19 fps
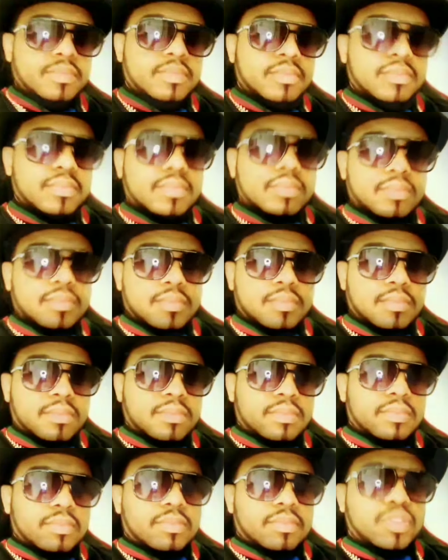You should
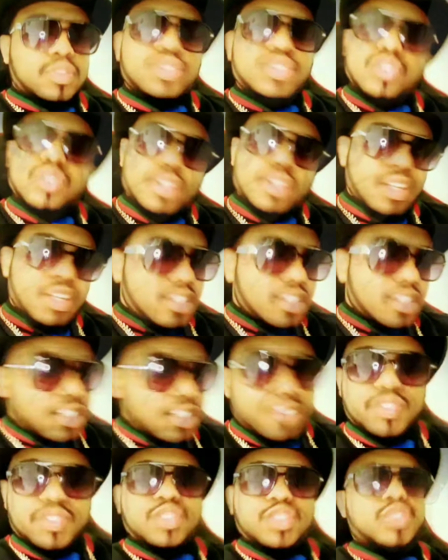love the Jews.
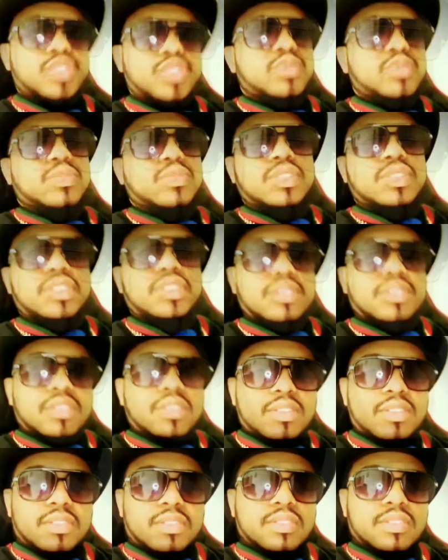The Jewish
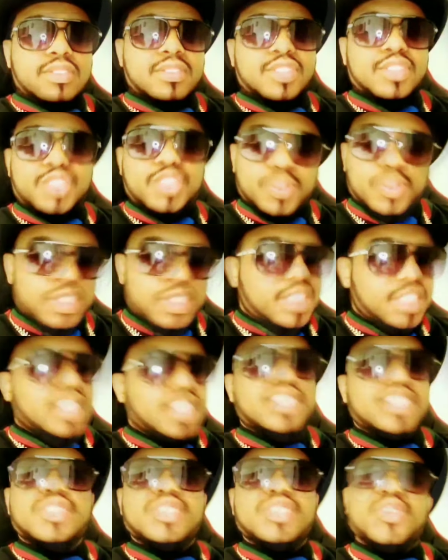nation, you should
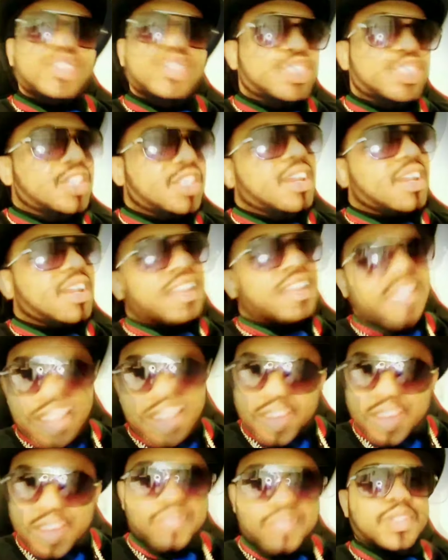love them.
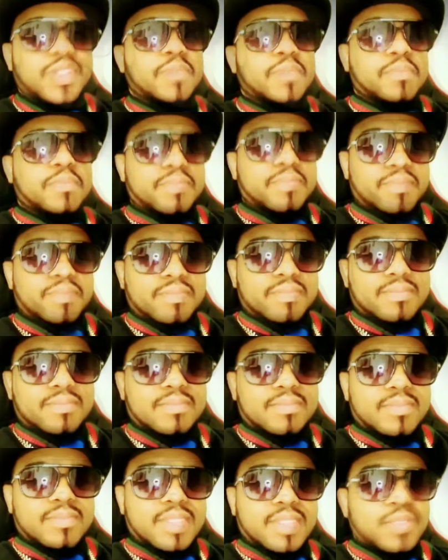Vous devez
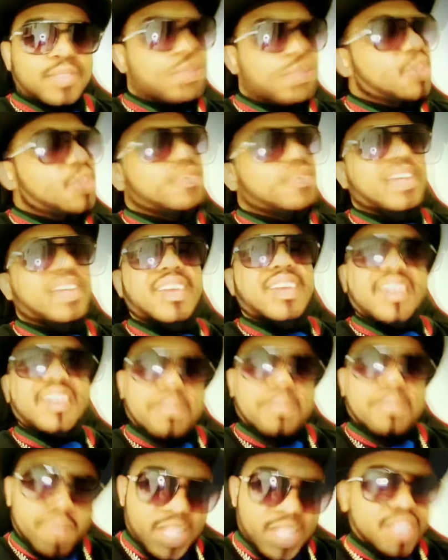aimer les Juifs,
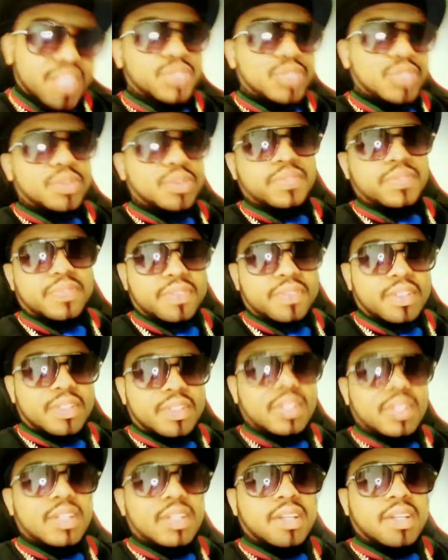pas les
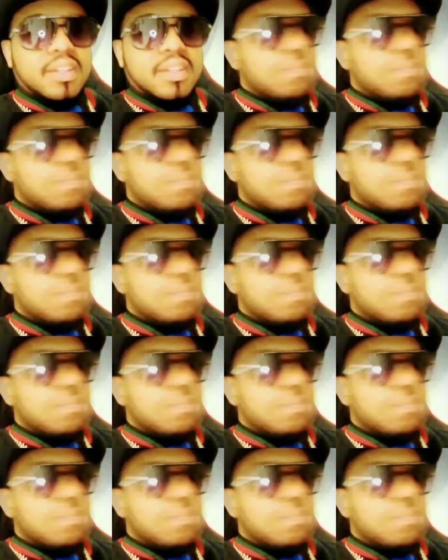haïr.